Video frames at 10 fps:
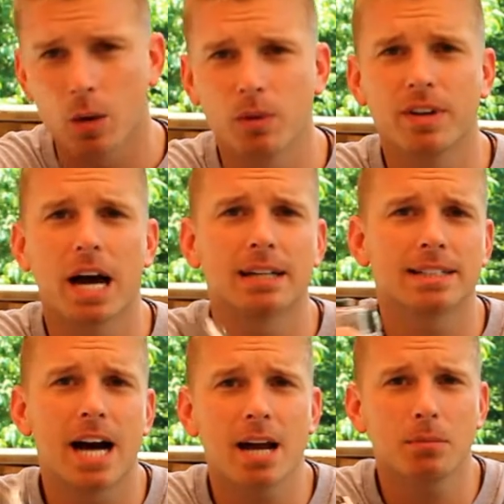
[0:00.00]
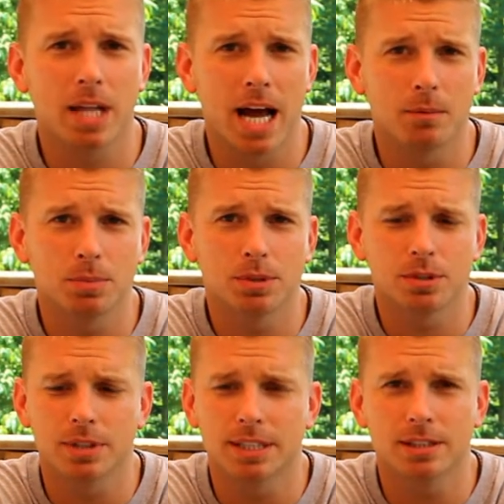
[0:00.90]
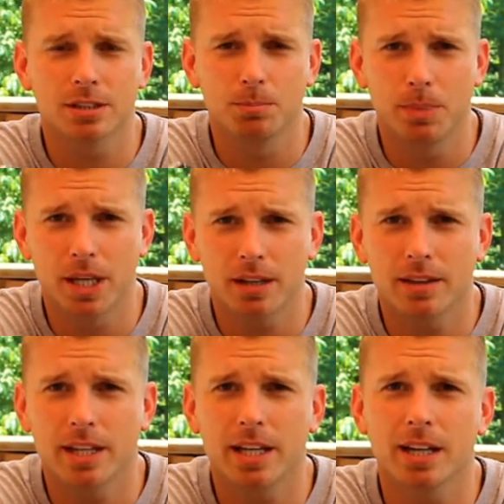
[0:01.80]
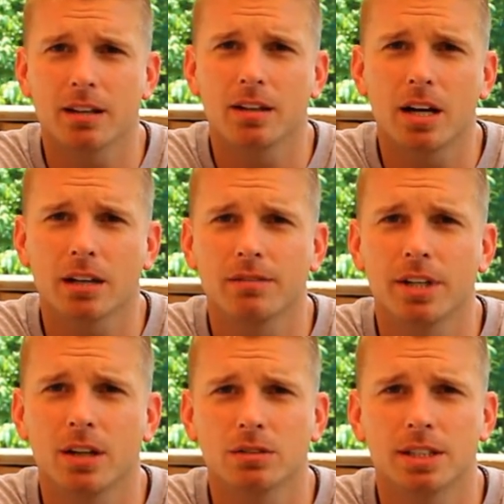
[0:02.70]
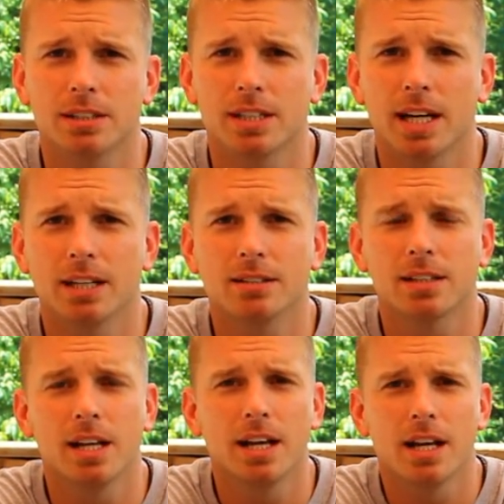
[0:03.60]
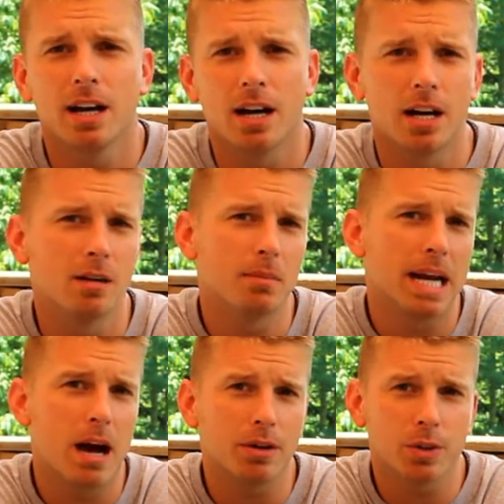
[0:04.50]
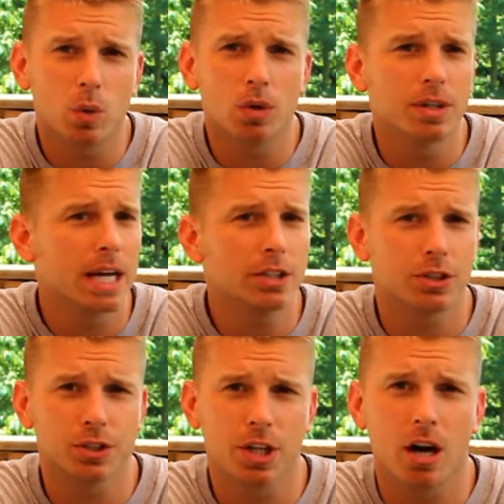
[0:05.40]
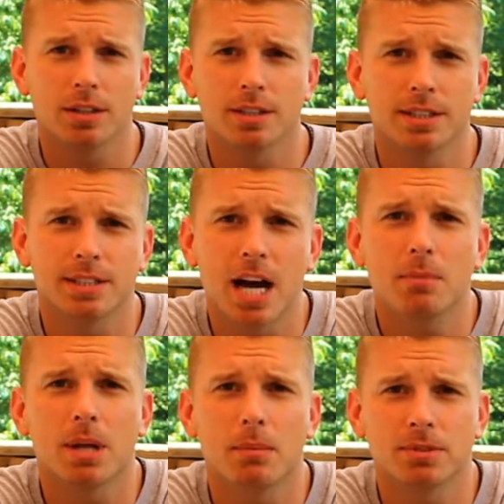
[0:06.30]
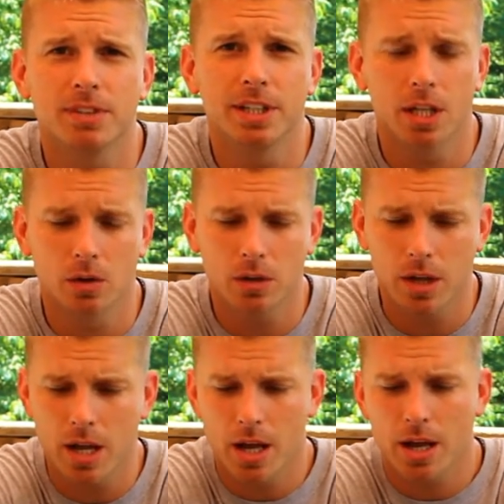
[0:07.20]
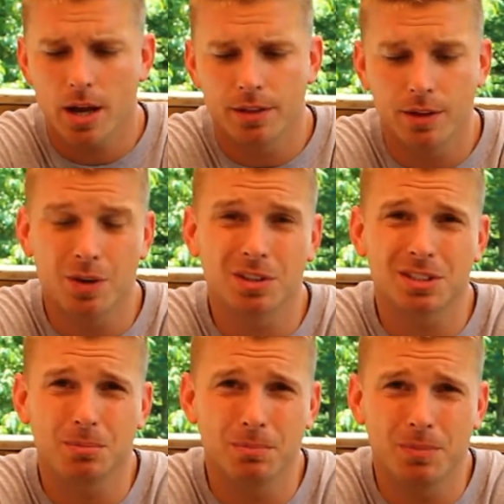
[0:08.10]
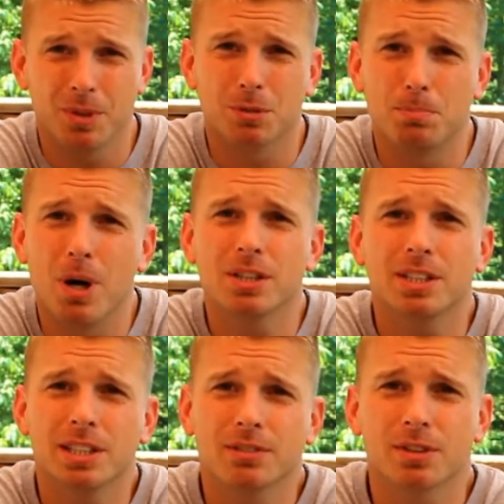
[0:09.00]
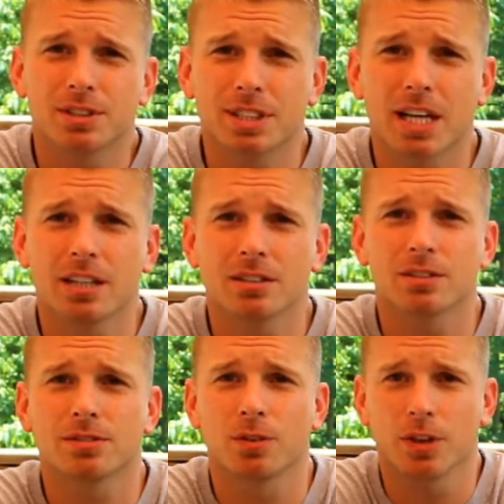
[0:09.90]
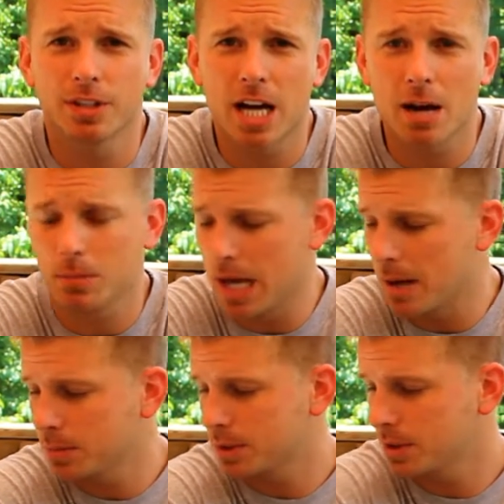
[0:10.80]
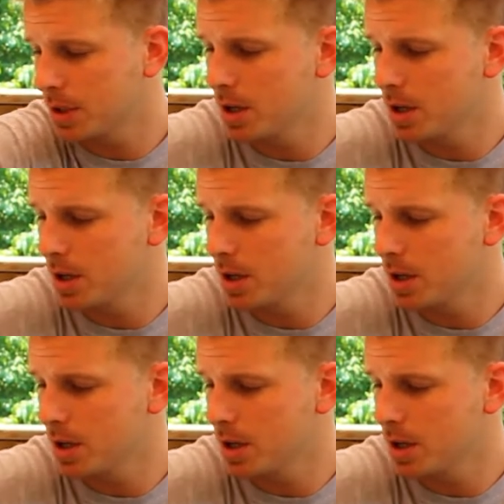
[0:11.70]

We've got time lapse. This is a big thing in hunting videos these days, and outdoor nature shots is time lapse video. There's a bunch of different settings for the time lapse.